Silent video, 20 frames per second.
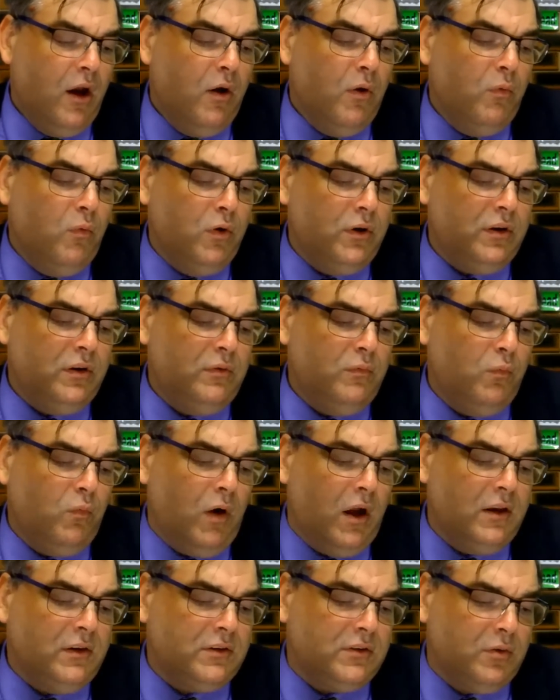wouldn't
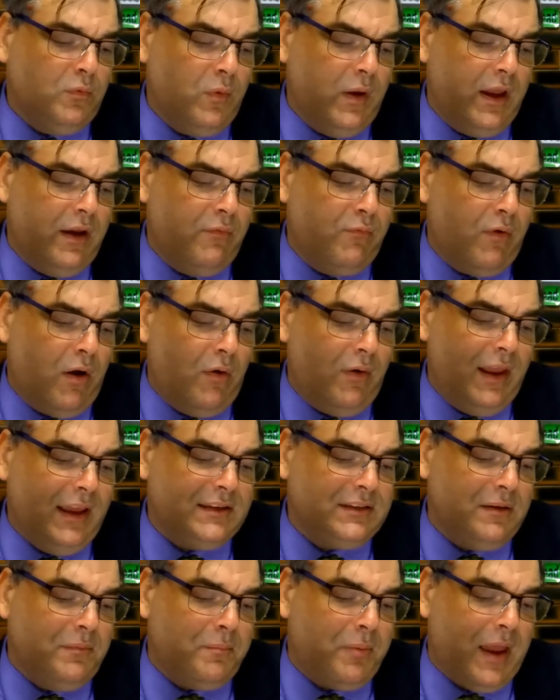want to wear
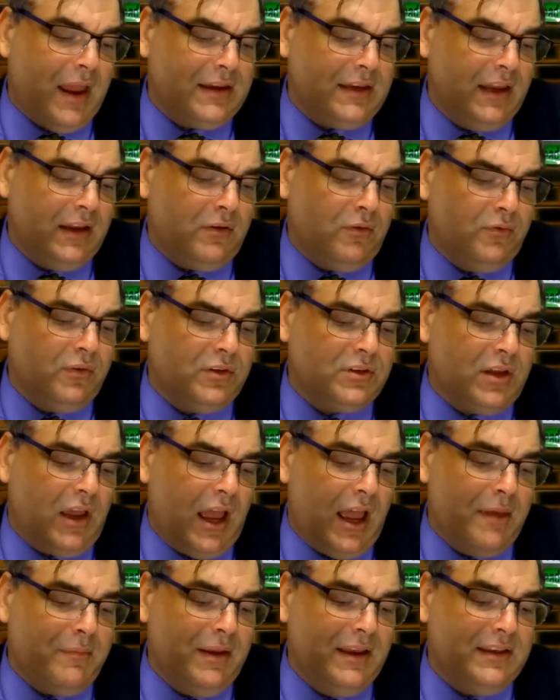Rolex and Patek all the
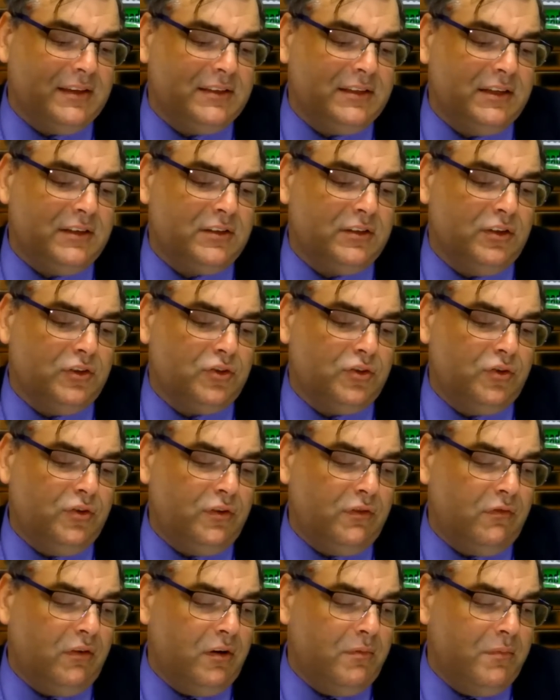time and insist the
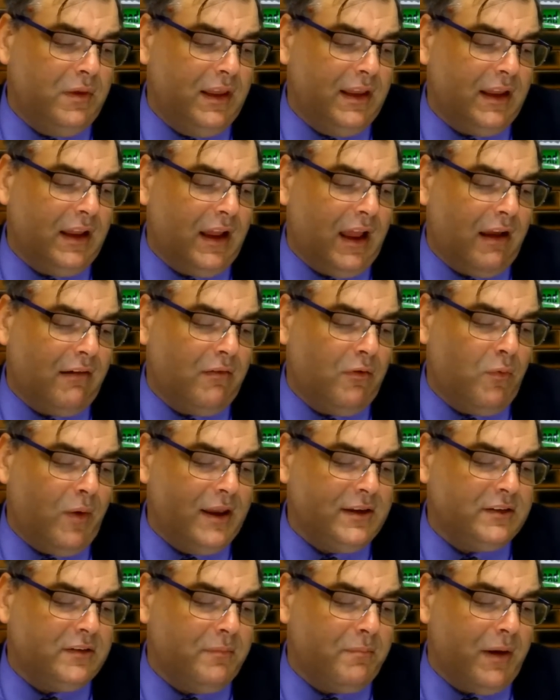Tudor and Omega are a
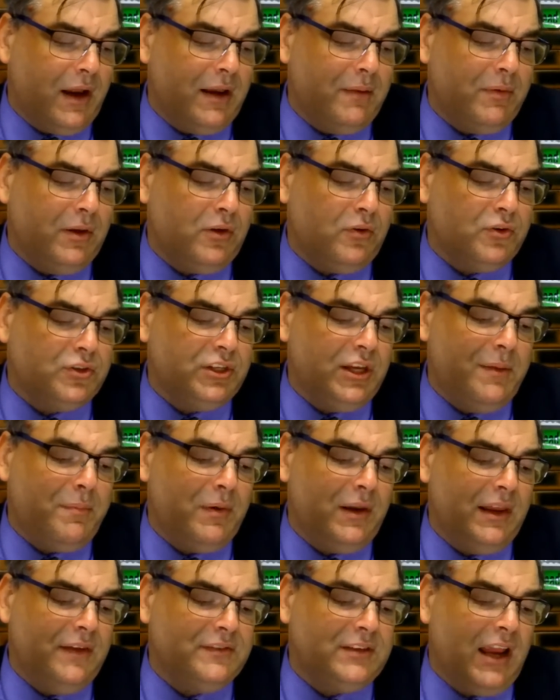waste of money because she
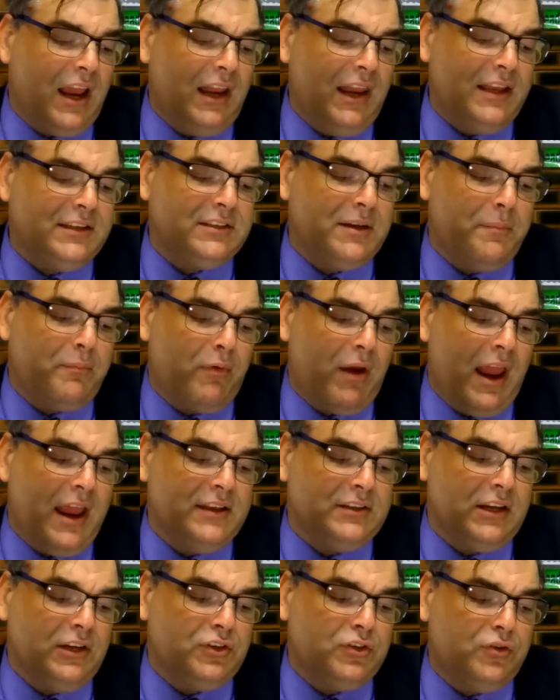believes they are lesser
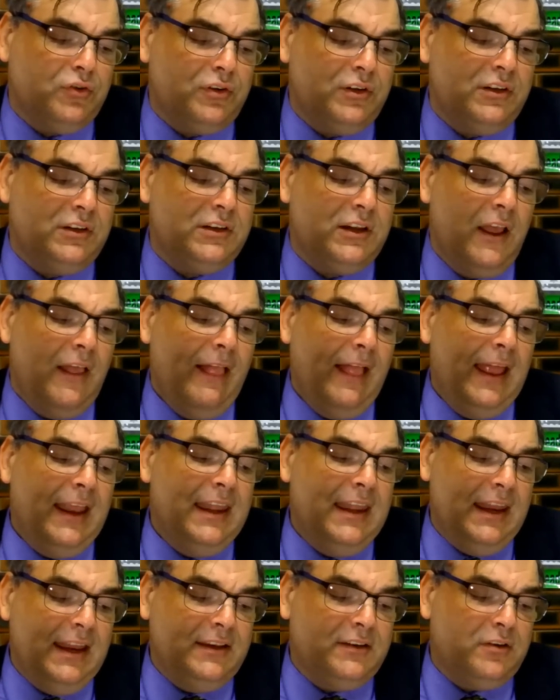brands I shouldn't
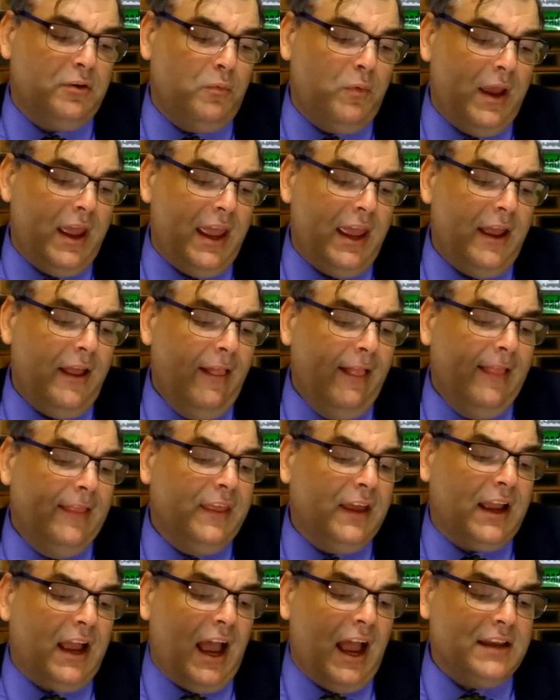need to wear.
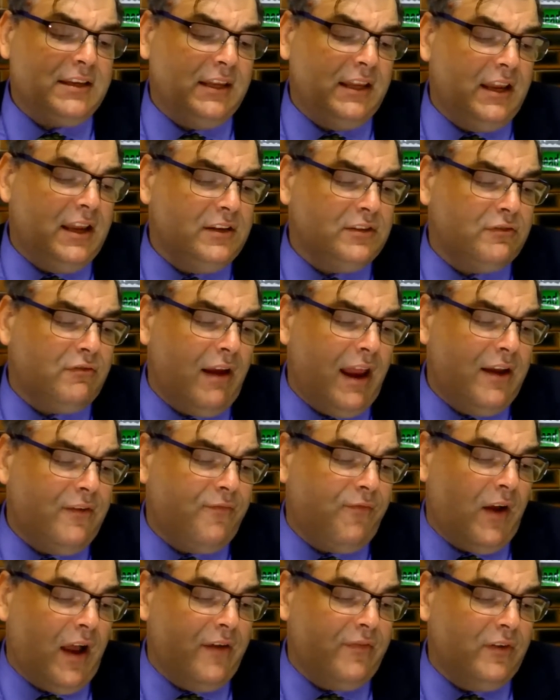The Cartier is
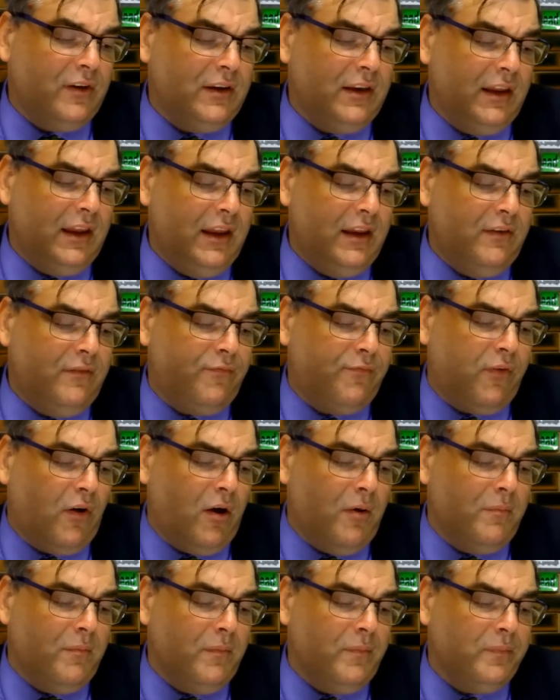grandfathered in
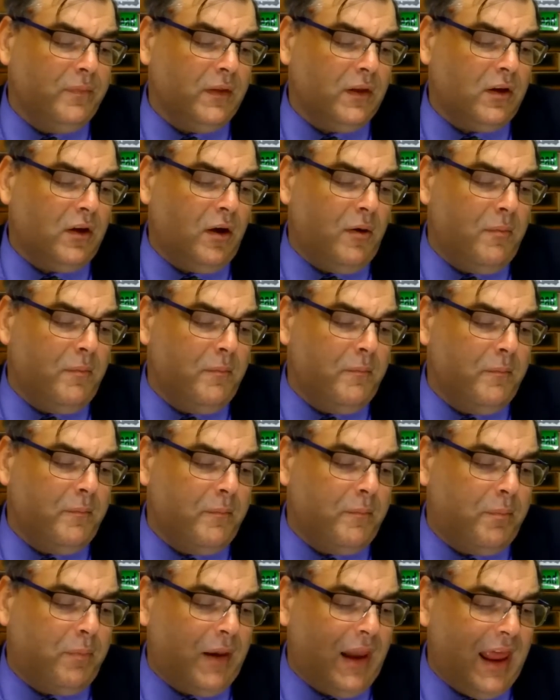from
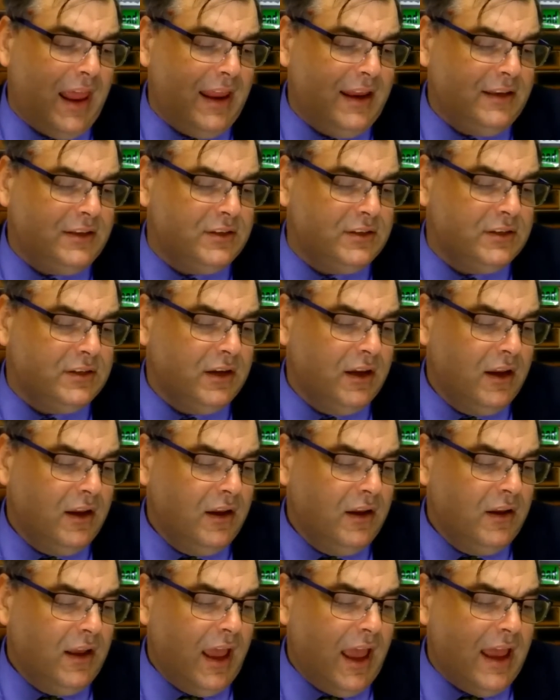complaints
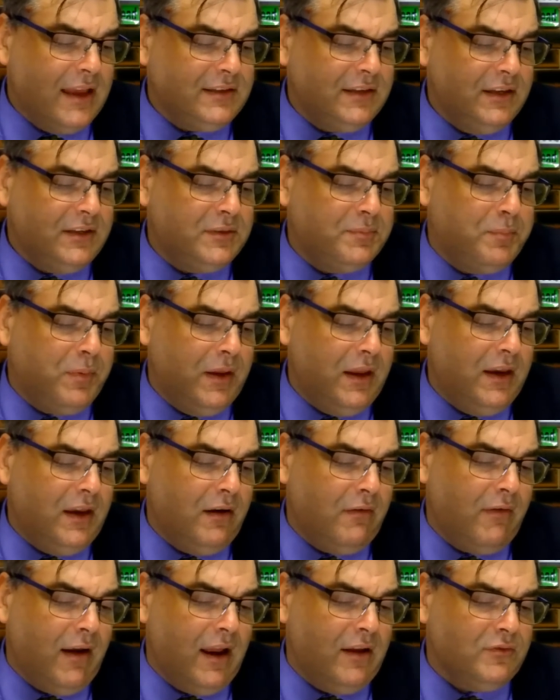as it's been
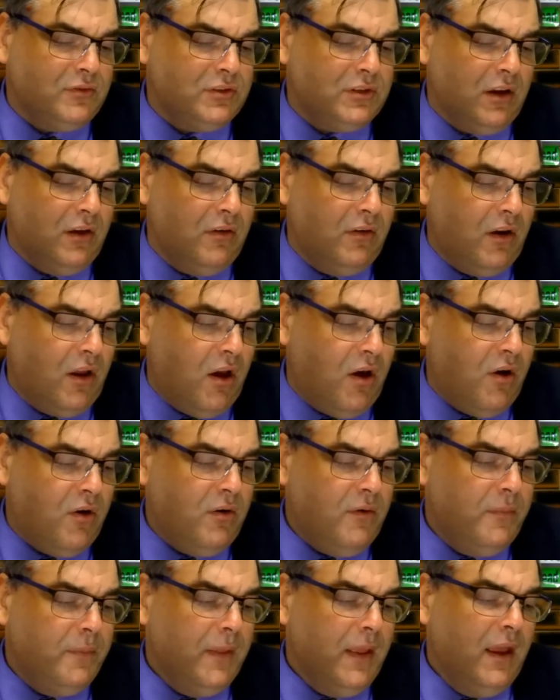around so
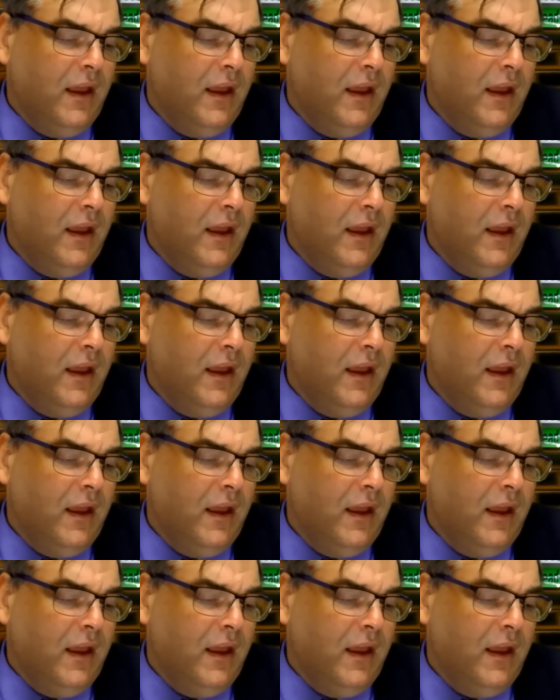long.